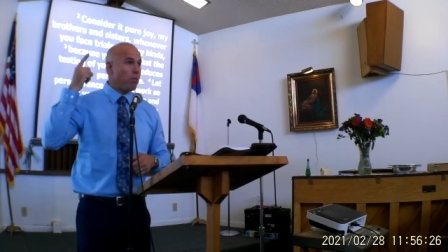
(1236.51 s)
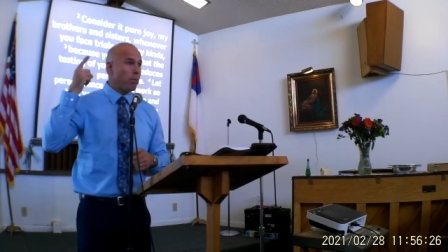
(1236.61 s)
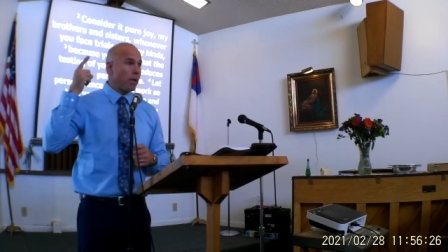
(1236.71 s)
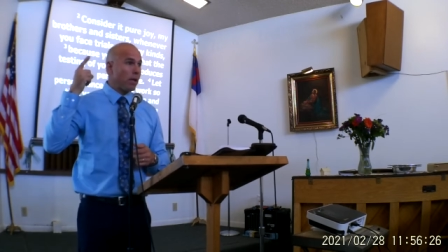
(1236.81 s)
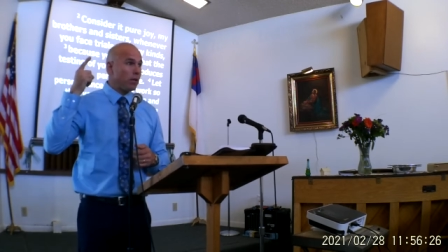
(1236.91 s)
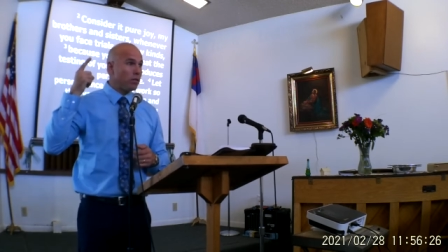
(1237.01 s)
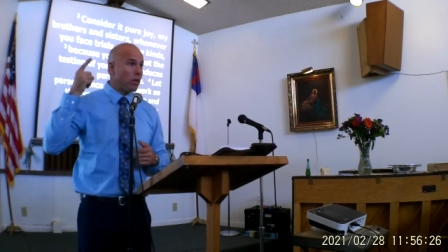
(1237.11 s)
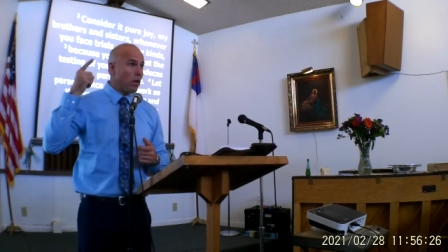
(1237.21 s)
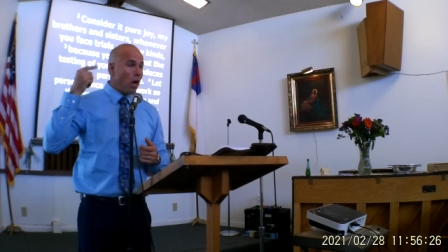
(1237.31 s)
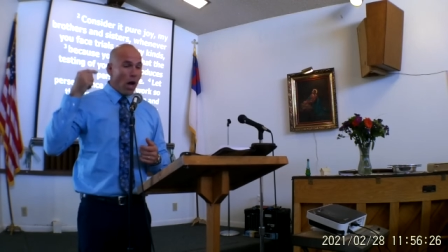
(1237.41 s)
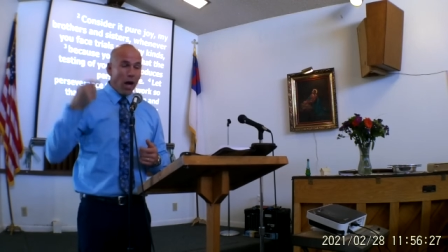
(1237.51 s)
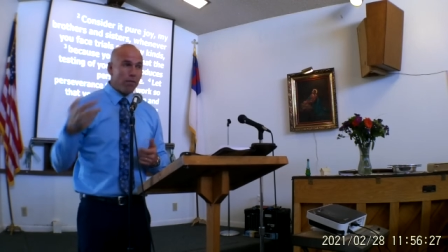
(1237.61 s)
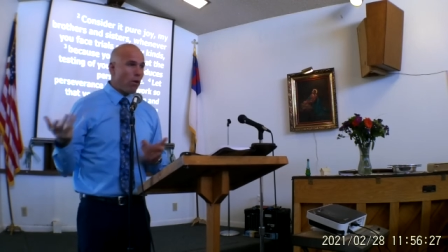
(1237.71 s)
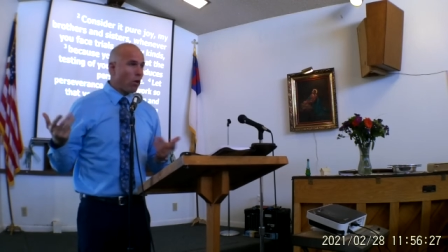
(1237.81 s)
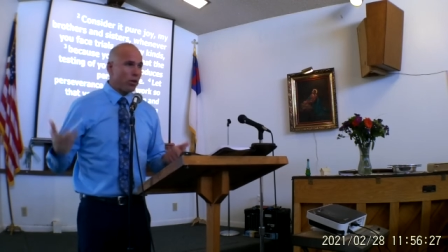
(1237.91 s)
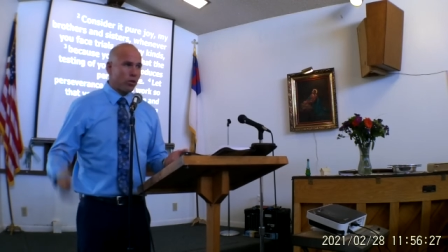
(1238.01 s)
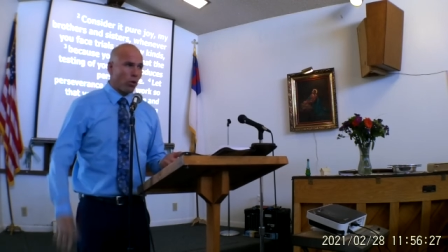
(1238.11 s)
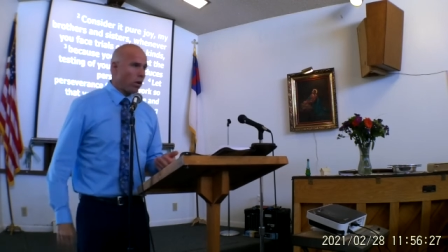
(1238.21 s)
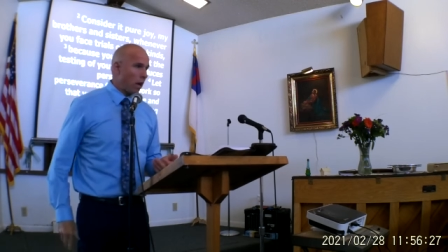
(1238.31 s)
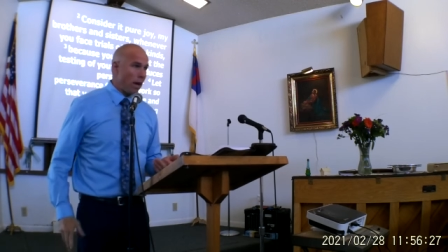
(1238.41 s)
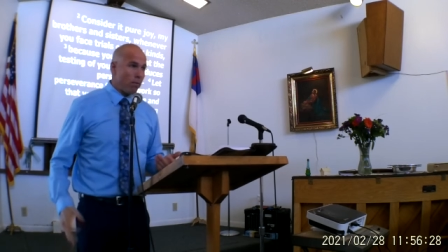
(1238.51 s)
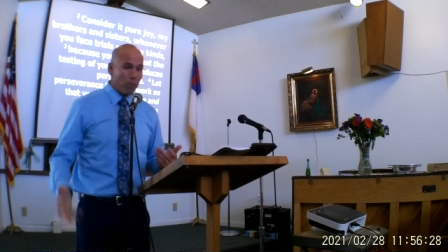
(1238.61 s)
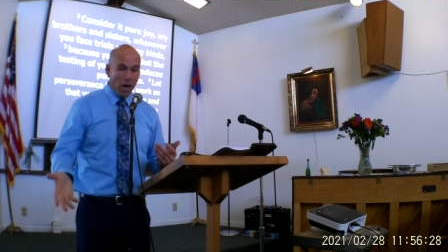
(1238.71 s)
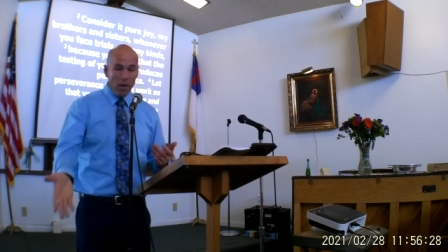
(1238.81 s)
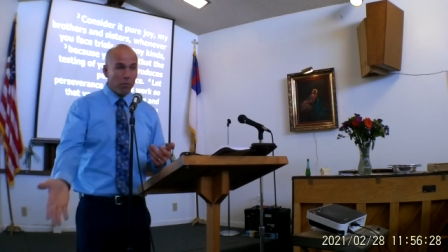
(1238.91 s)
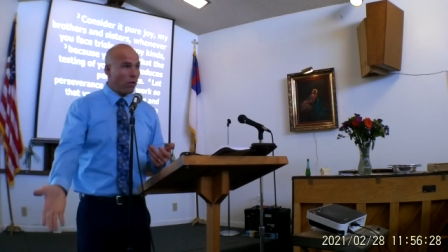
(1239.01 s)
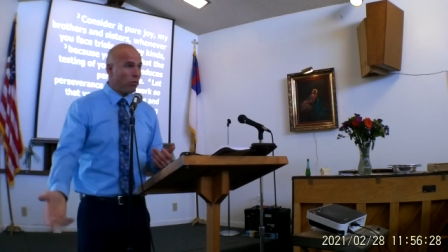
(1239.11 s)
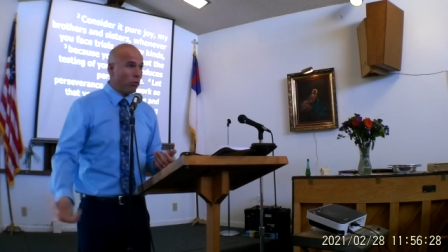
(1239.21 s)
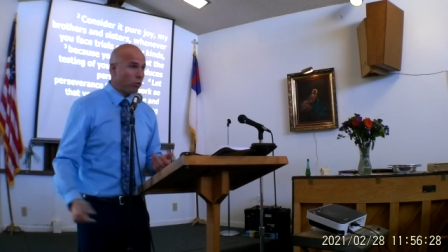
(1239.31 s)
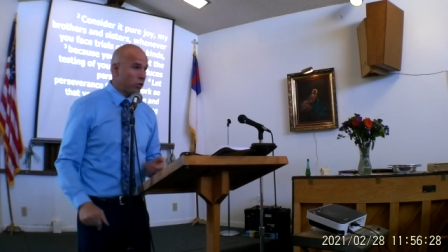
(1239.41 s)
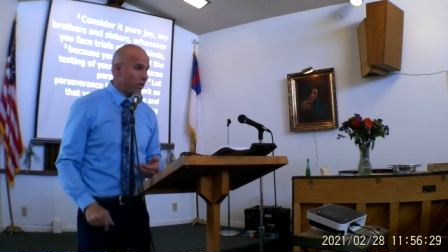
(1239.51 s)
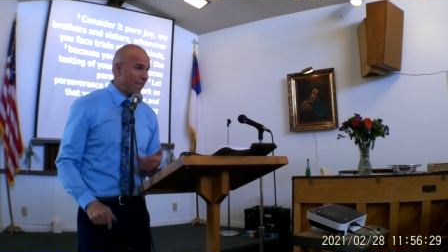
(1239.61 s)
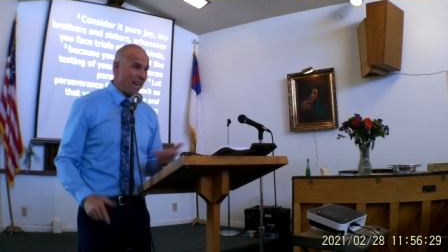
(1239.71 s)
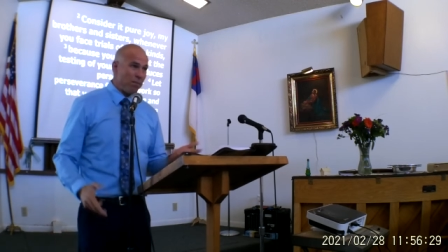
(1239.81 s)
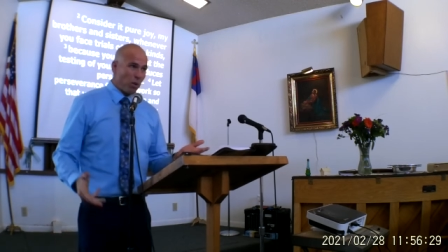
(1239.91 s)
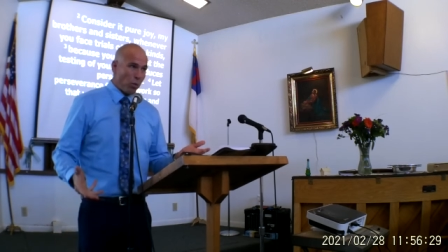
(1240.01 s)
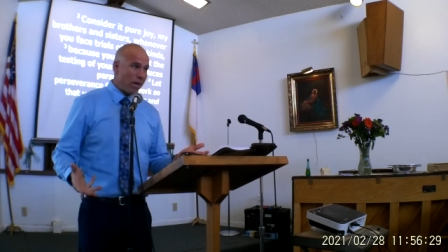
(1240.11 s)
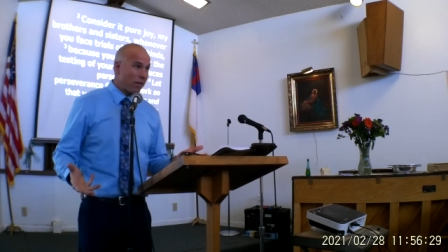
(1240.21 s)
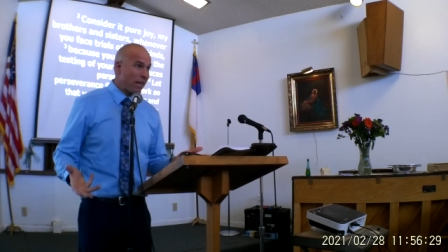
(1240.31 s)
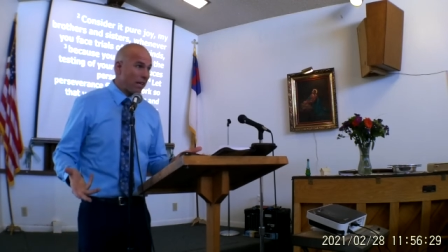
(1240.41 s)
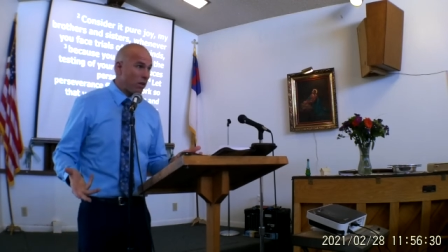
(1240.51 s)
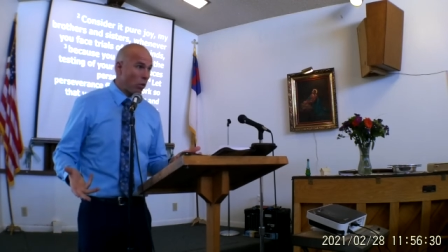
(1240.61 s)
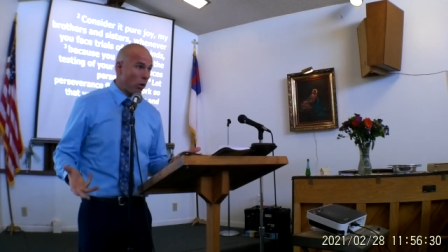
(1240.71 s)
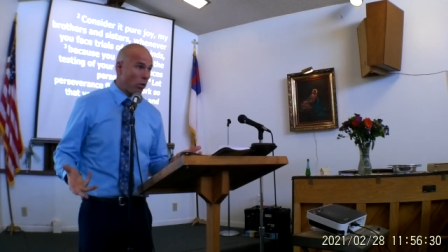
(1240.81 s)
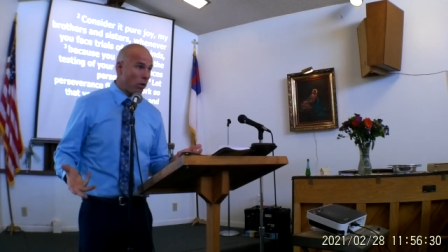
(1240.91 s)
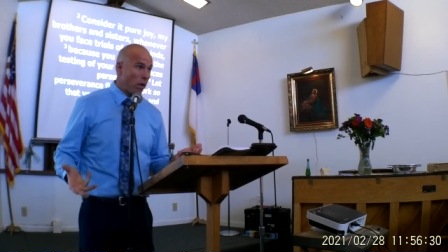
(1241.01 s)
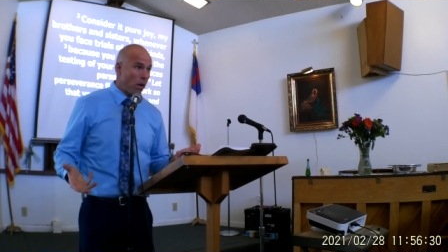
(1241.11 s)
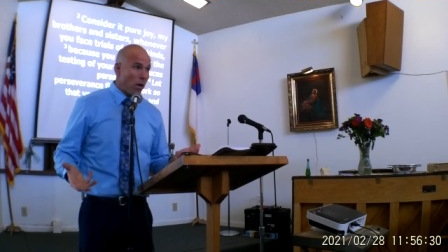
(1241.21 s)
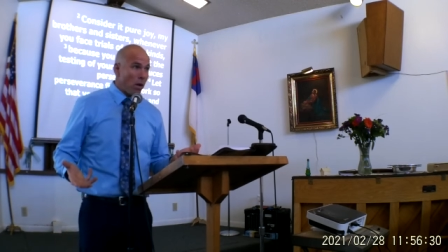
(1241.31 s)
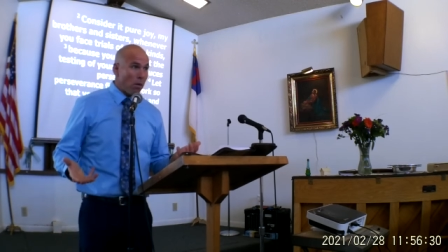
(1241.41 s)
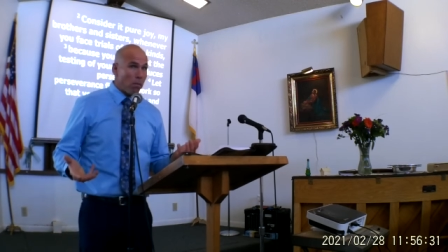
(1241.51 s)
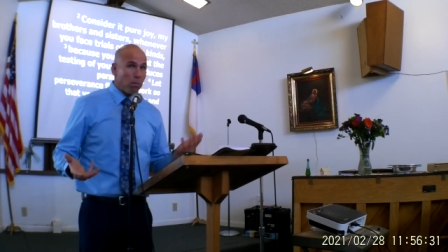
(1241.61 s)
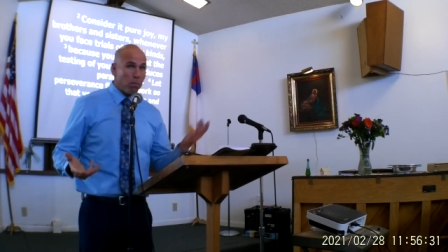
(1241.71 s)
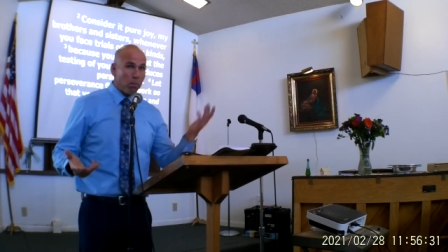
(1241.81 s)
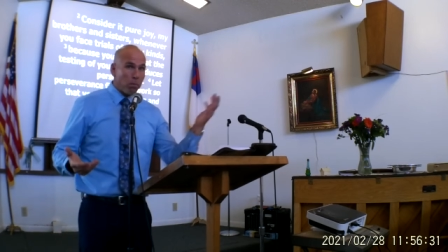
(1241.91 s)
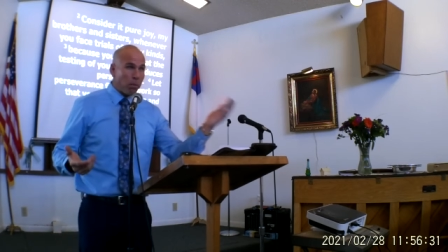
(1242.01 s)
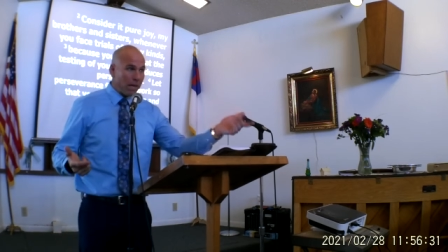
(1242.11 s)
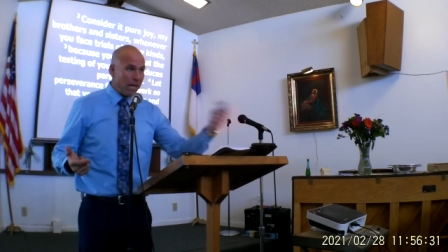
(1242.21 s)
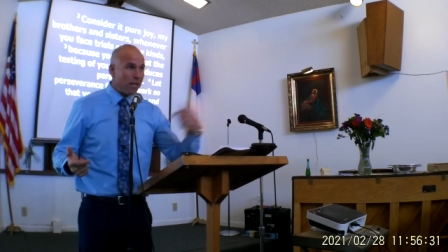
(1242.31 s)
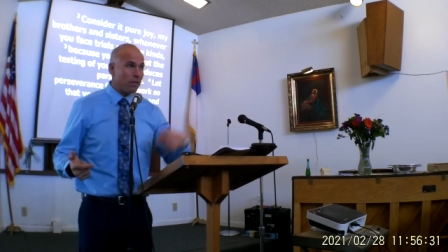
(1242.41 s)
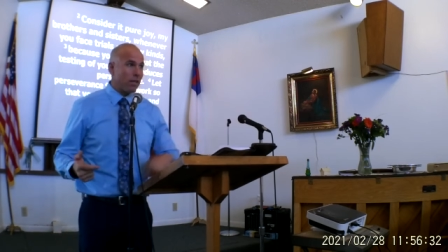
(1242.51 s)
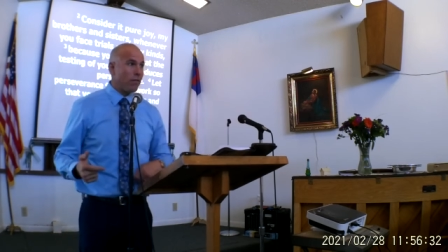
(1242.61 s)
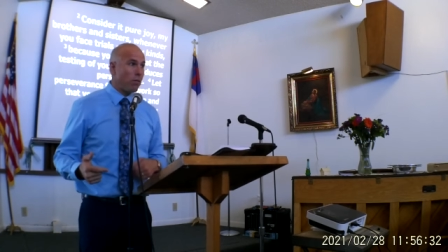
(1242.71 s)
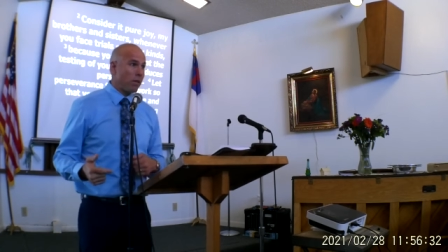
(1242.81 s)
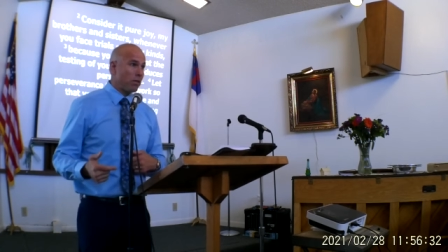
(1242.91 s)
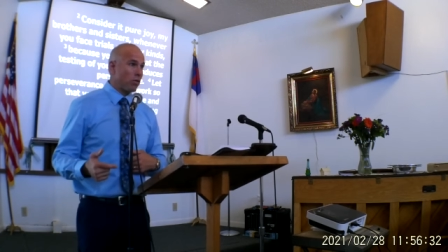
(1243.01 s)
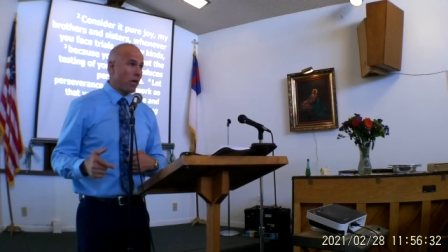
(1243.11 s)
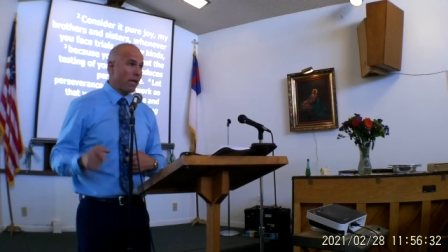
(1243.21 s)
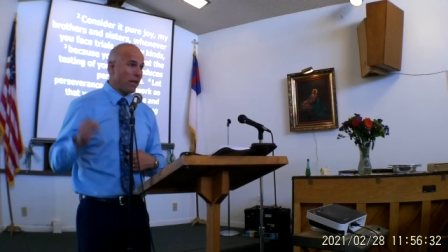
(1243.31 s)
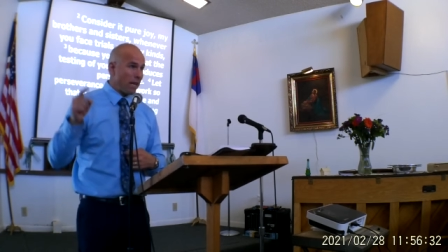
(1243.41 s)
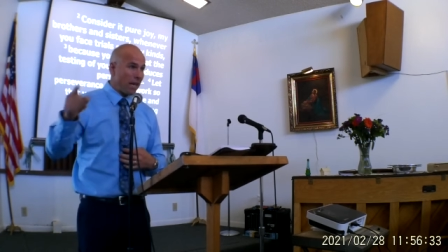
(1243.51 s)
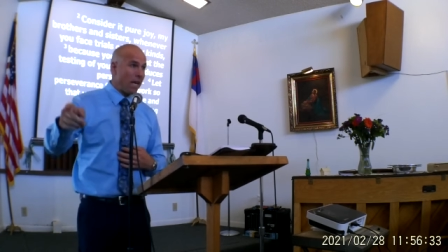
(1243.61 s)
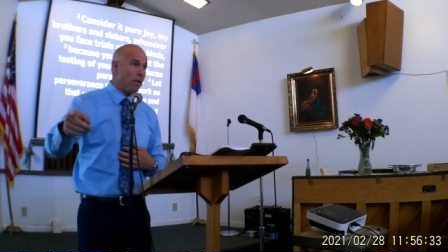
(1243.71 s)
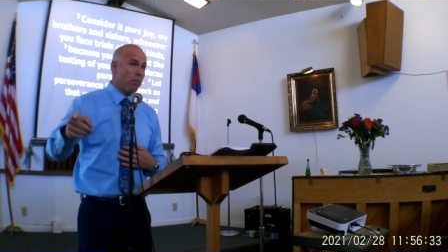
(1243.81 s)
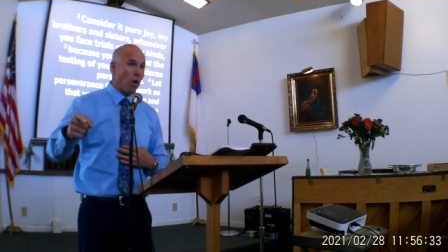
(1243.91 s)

Because I've fallen short. I'm I'm the foolish thing. I'm the weak thing in the but he has given me strength in him.